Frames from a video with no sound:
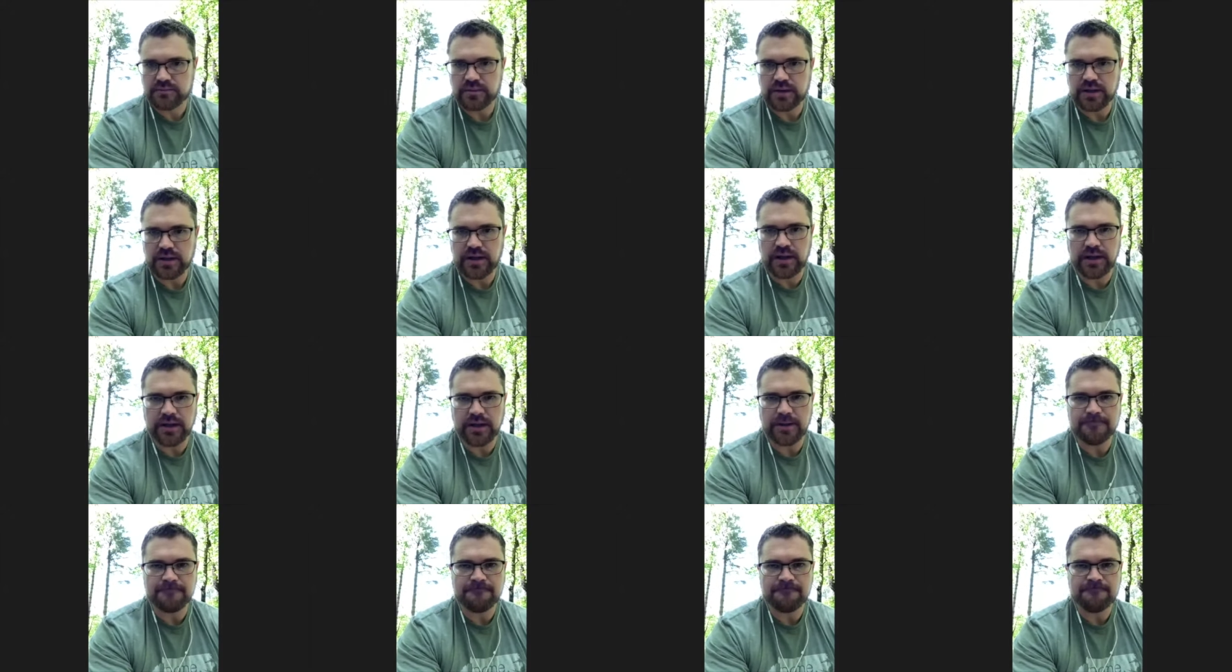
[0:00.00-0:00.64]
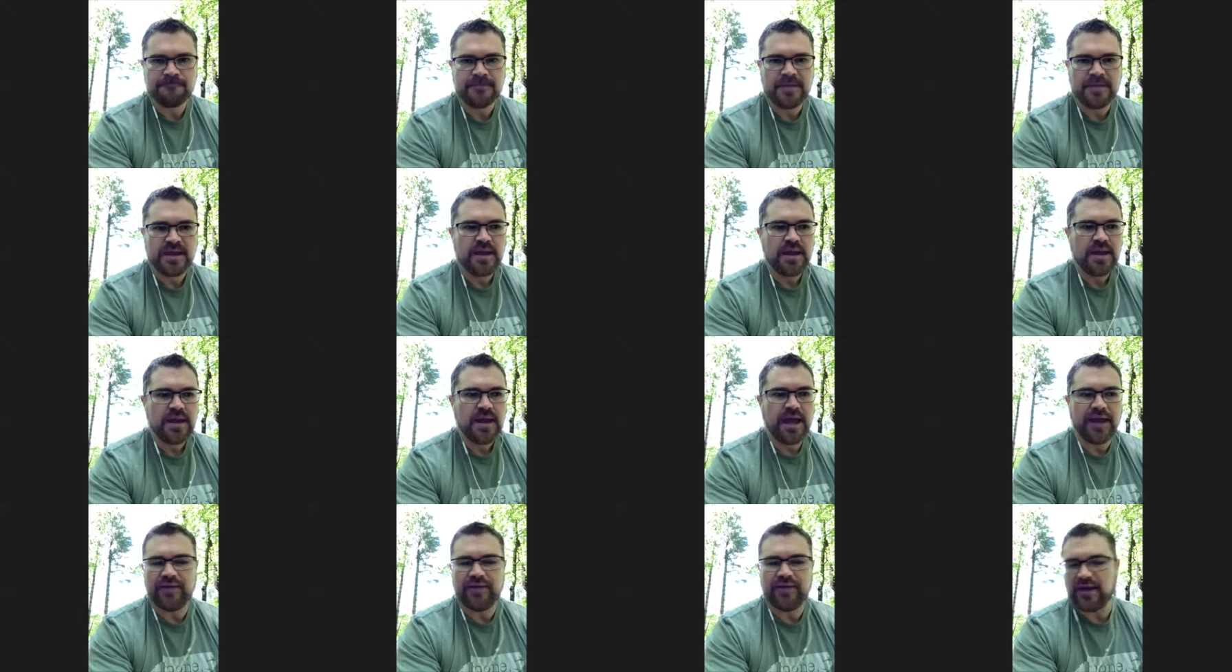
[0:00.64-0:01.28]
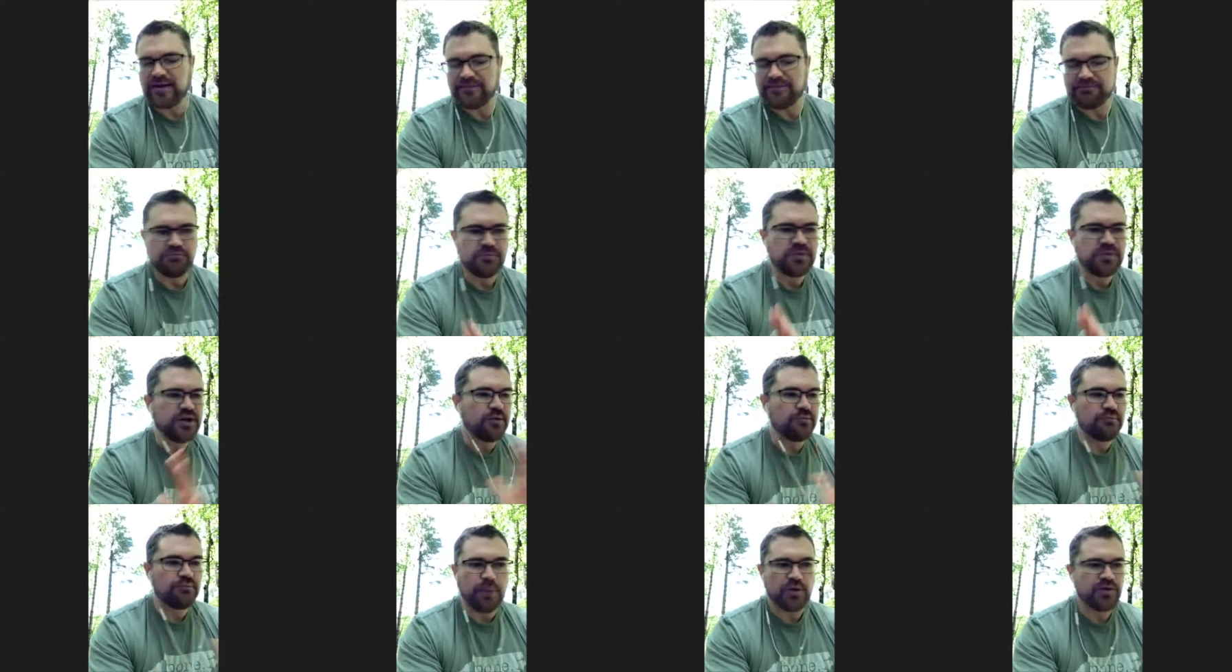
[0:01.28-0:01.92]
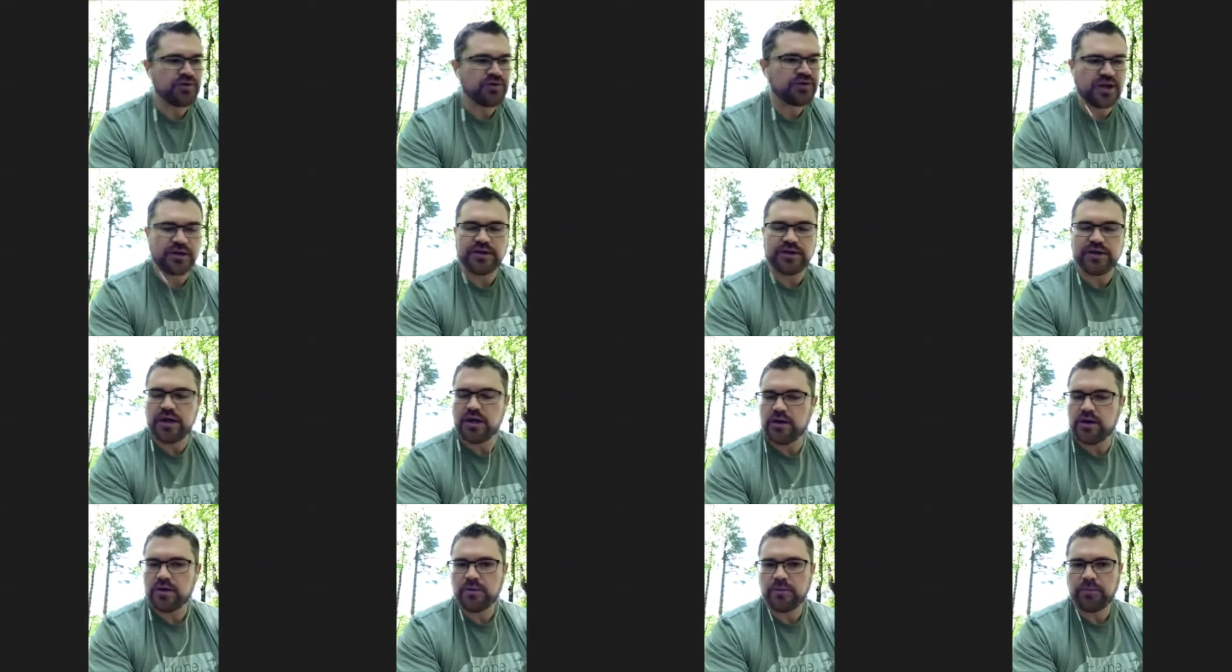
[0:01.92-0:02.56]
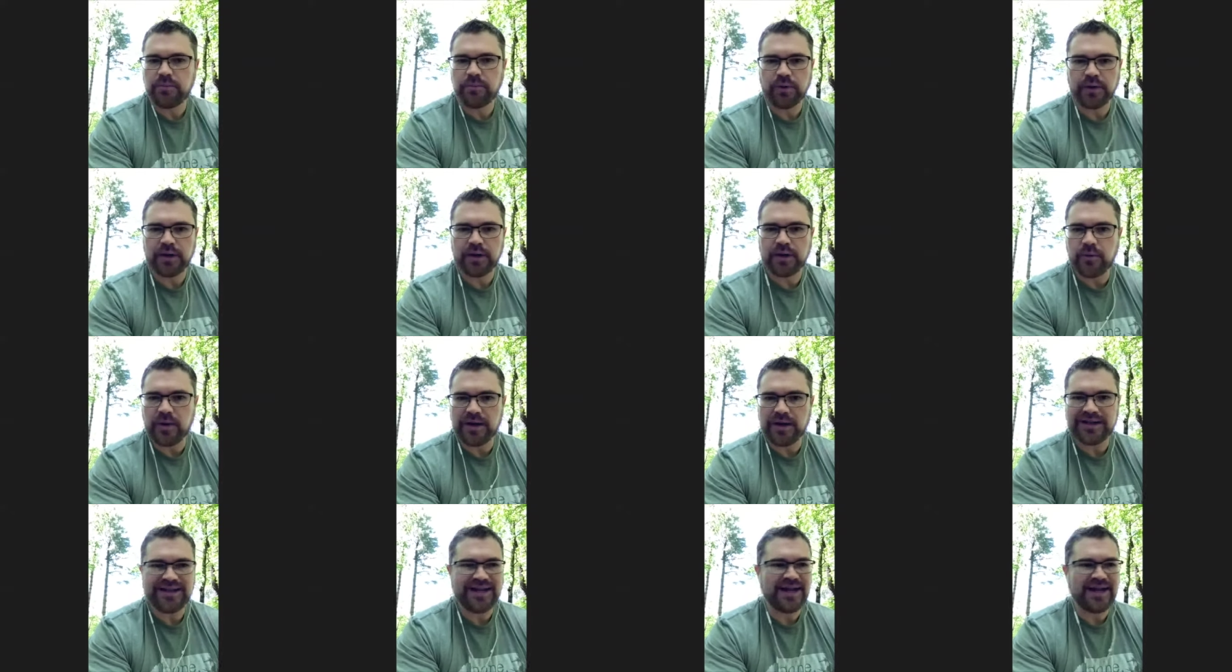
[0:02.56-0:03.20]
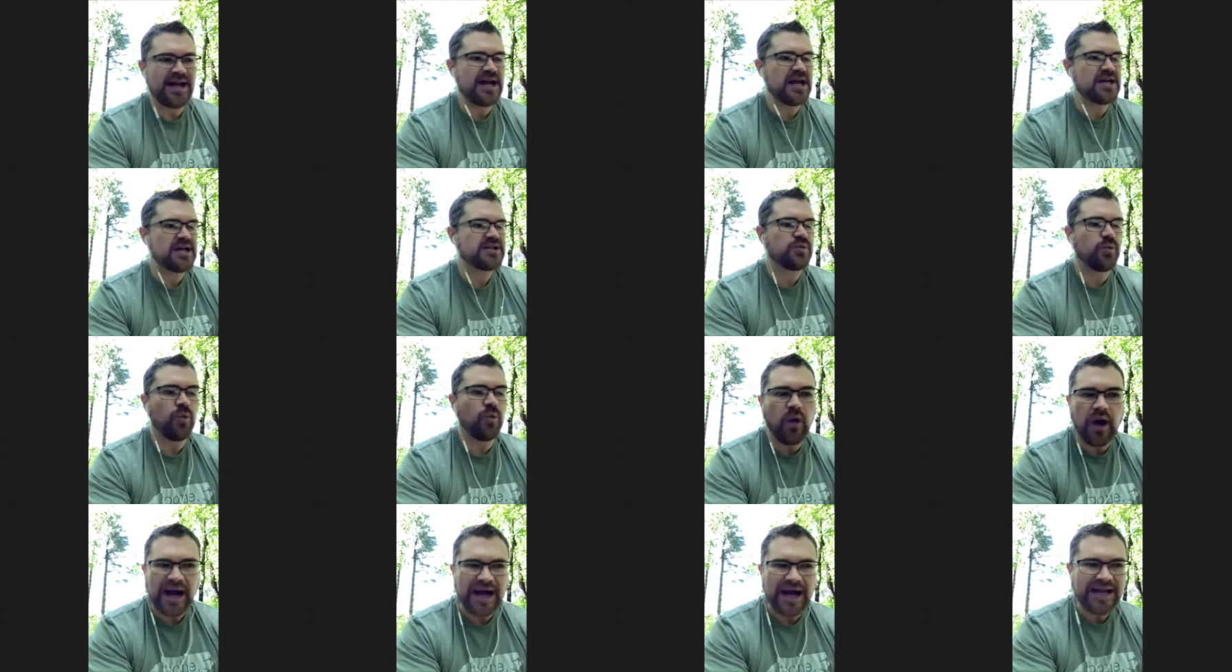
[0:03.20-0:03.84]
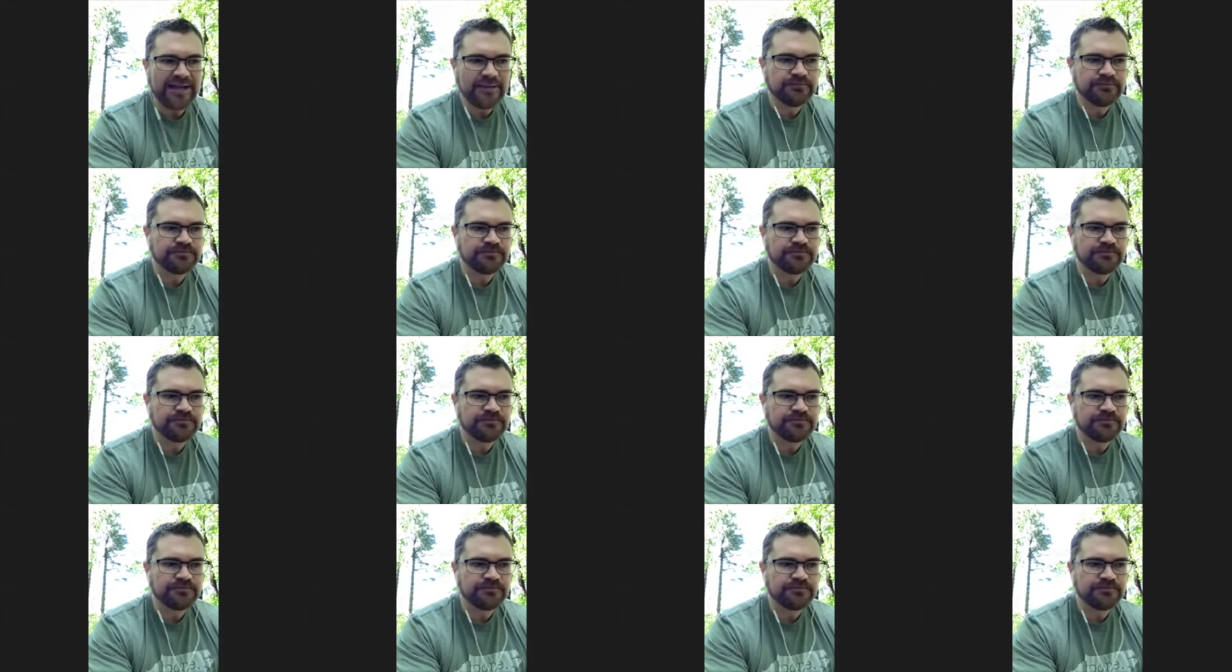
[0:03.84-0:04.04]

Um, and they, you know, both said no pretty quickly. I asked why,